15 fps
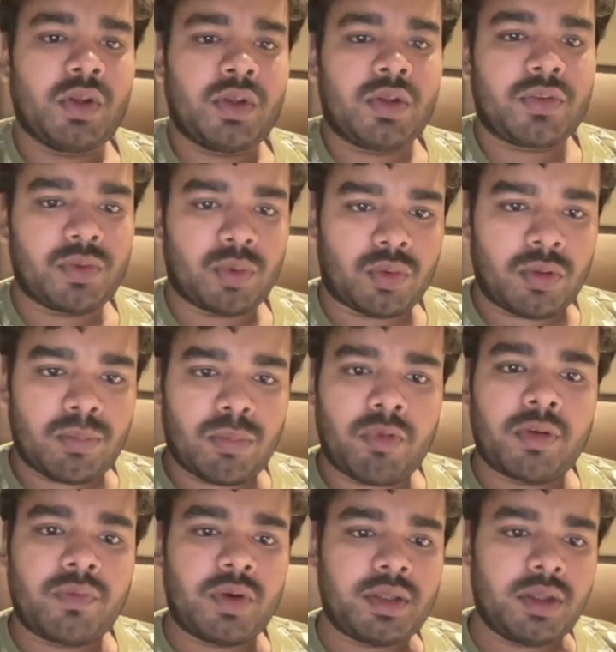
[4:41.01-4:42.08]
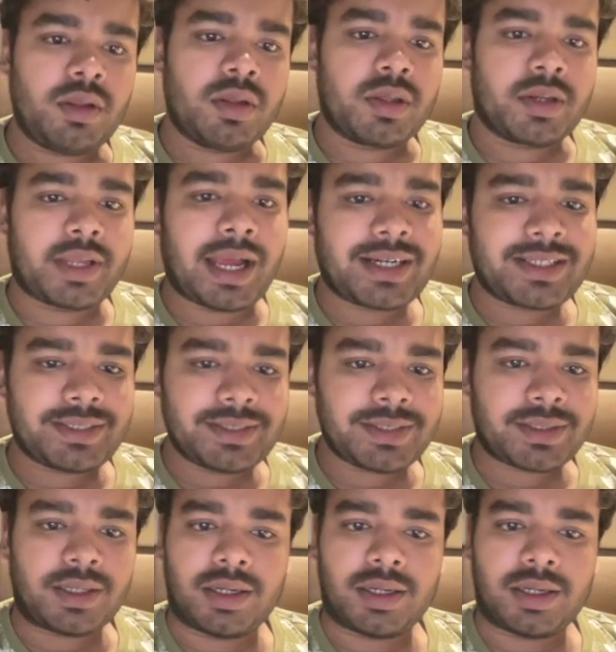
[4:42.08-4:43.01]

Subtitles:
So moving further, React.js,